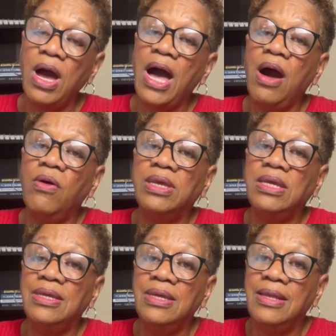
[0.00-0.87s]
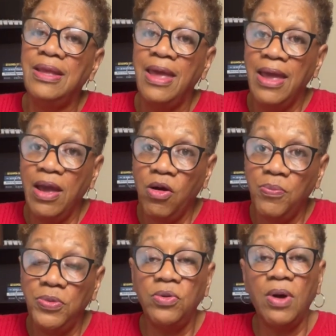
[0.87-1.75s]
How can he
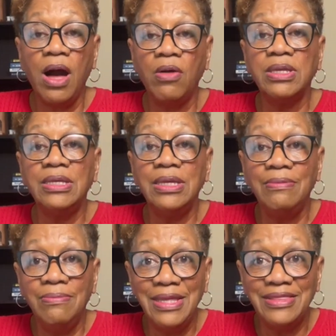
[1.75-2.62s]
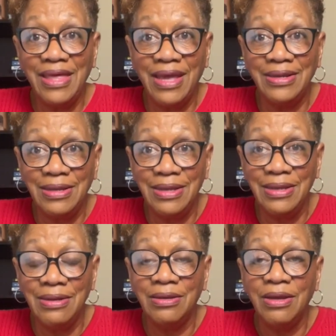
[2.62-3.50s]
help you? How can he meet that
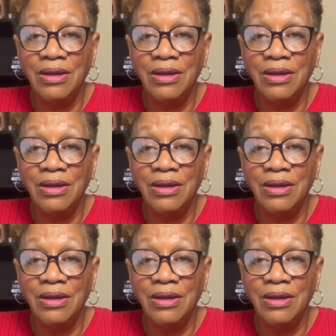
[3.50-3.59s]
need?